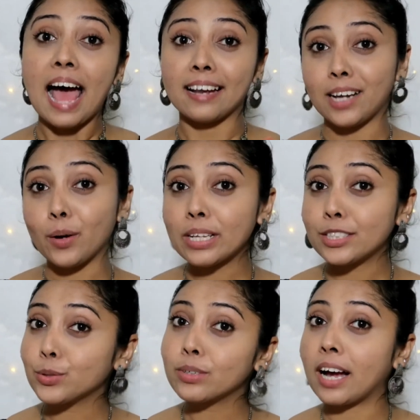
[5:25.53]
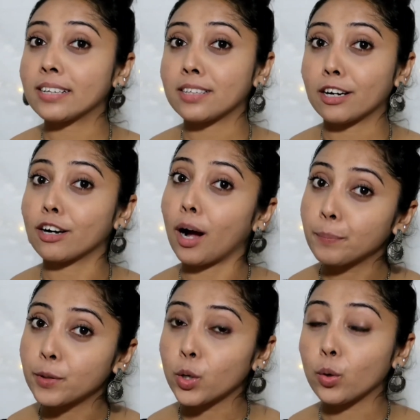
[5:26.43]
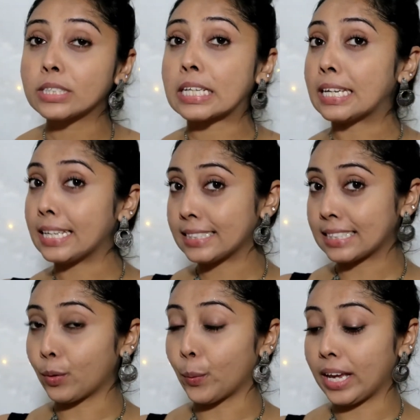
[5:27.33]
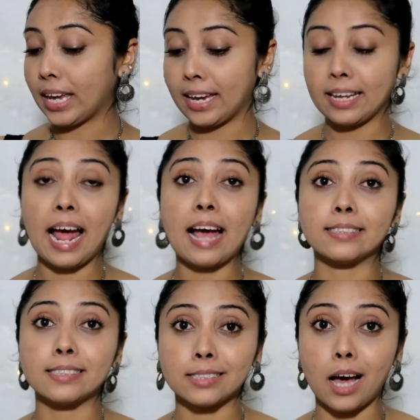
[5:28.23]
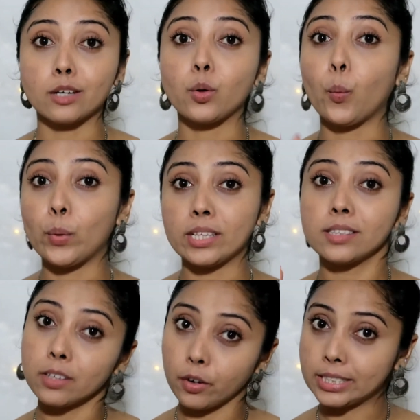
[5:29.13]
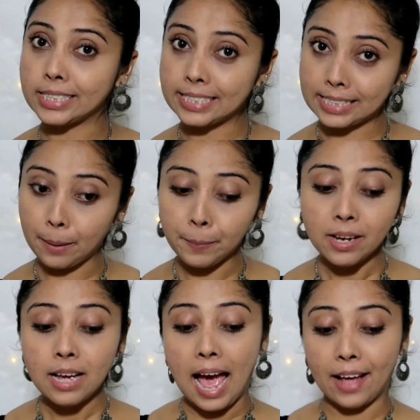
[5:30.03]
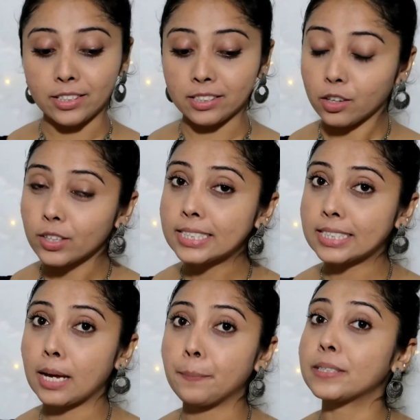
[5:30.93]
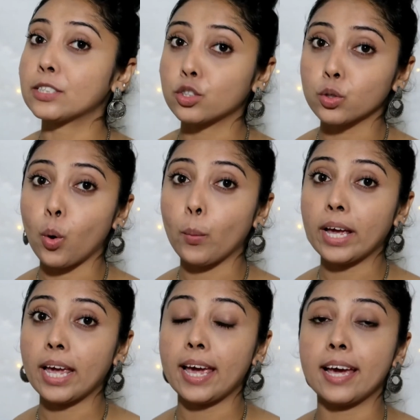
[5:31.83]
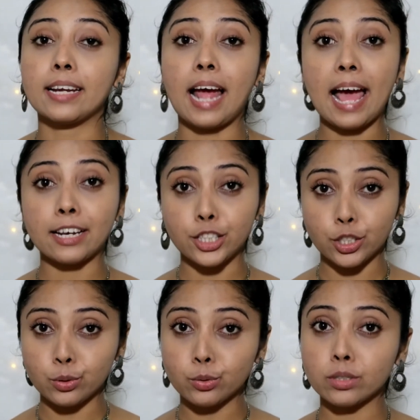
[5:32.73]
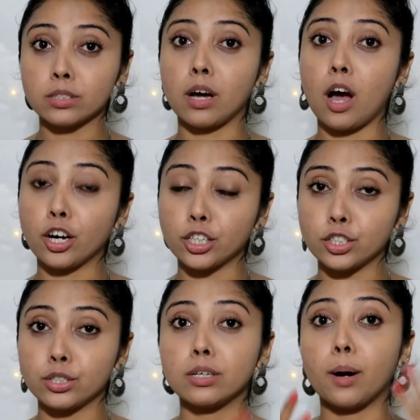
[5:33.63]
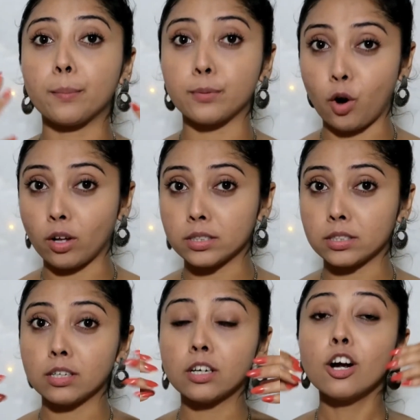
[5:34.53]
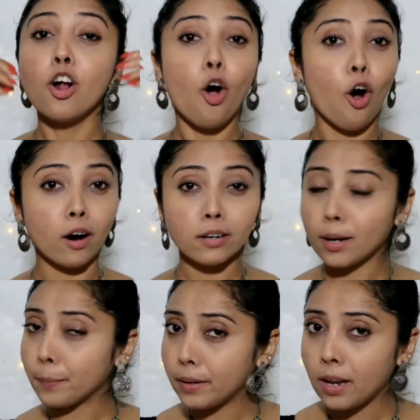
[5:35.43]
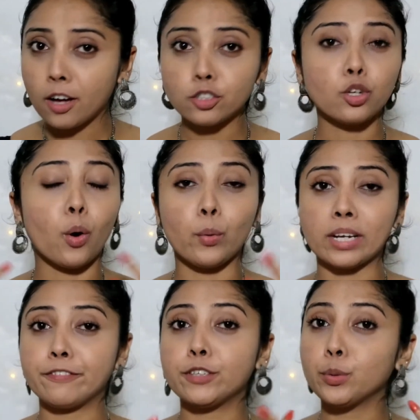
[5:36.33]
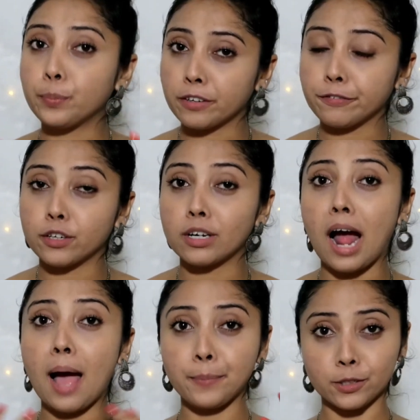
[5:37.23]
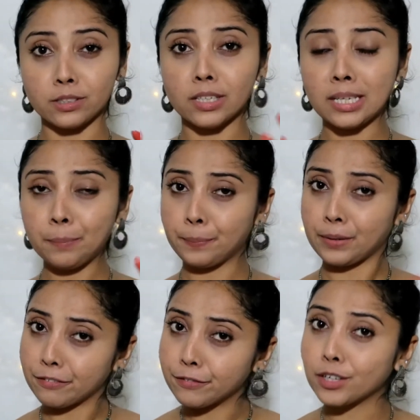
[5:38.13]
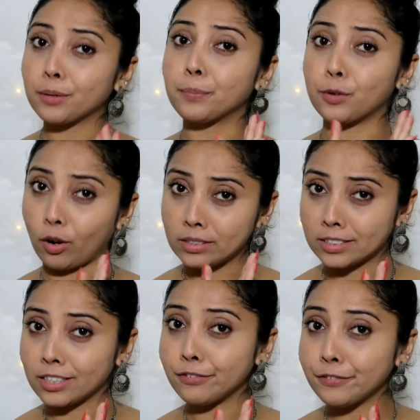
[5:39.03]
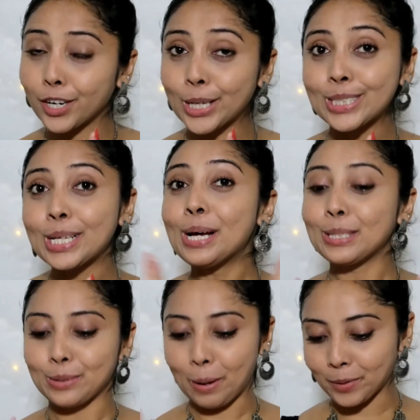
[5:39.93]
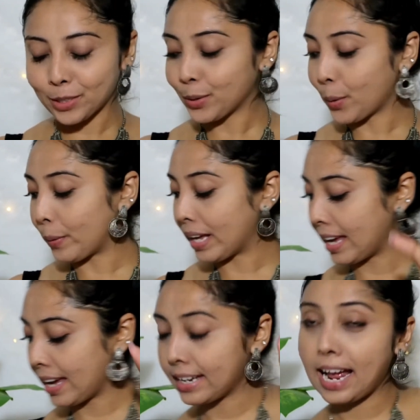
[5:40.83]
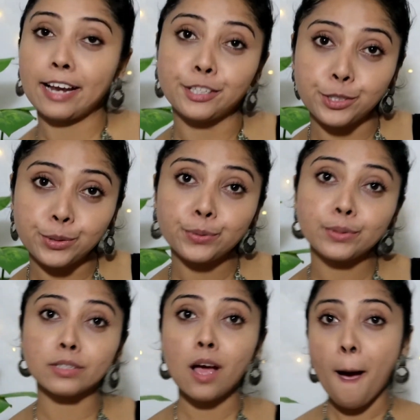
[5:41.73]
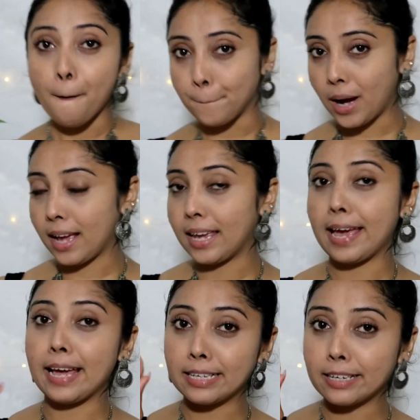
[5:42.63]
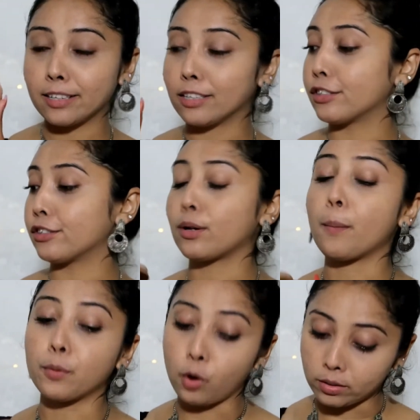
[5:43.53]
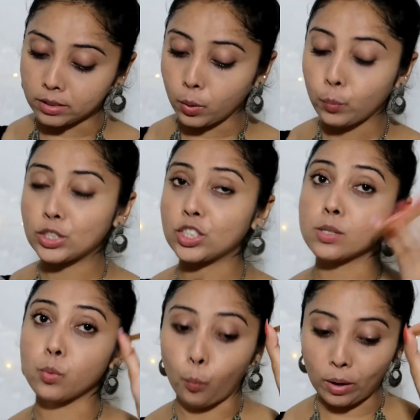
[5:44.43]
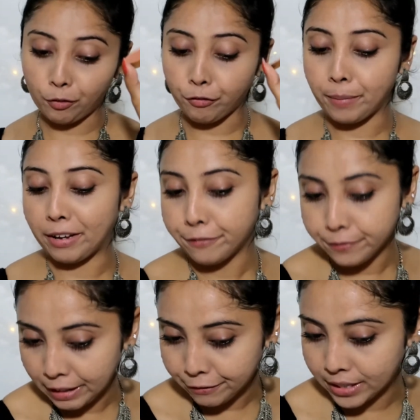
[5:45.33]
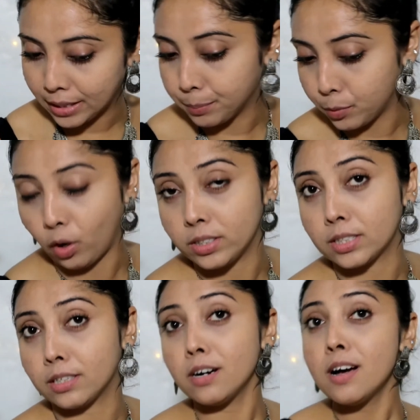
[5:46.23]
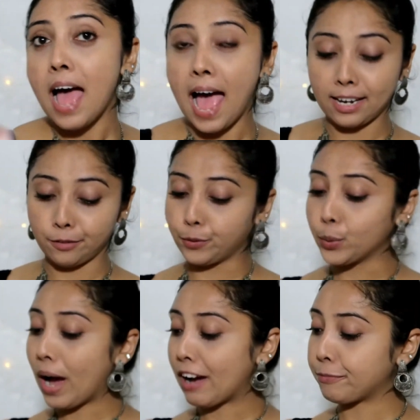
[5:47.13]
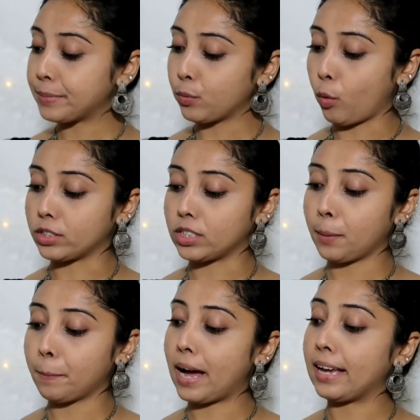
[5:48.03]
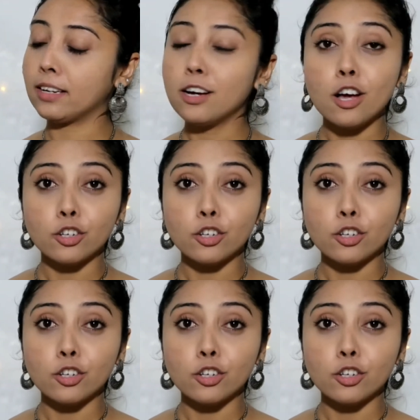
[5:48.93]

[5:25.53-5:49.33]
And now that you guys are up close, let's go ahead and start with the third step. And the third step is to go ahead and use a good bronzer or a blush or whatever you prefer. I personally prefer bronzer first, so I'm gonna go ahead and use my LA Colors bronzer, which is one of my favorite bronzer. And if you have been watching my